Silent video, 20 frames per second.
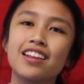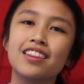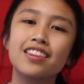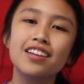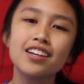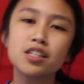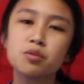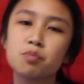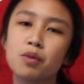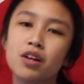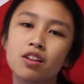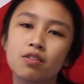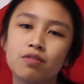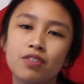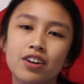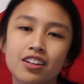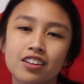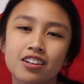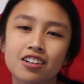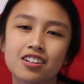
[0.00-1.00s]
These
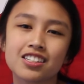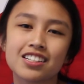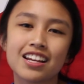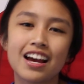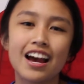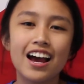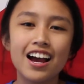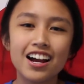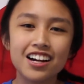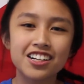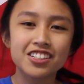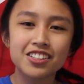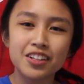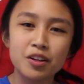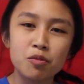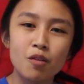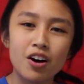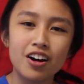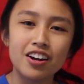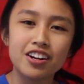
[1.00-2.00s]
motherfuckers
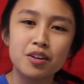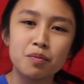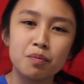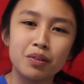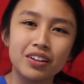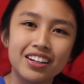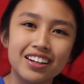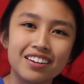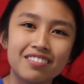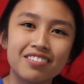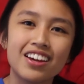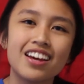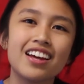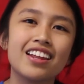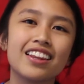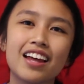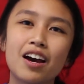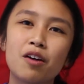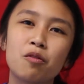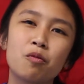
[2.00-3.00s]
actually wanted to believe
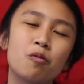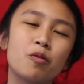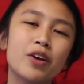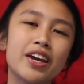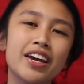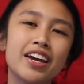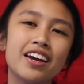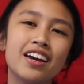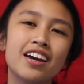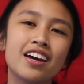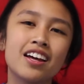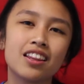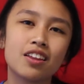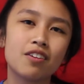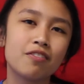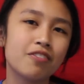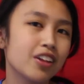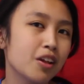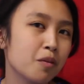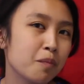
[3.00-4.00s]
that we,
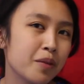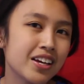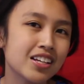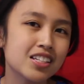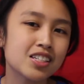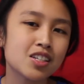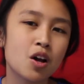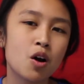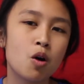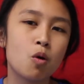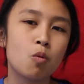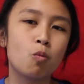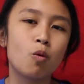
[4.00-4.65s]
the Philippines,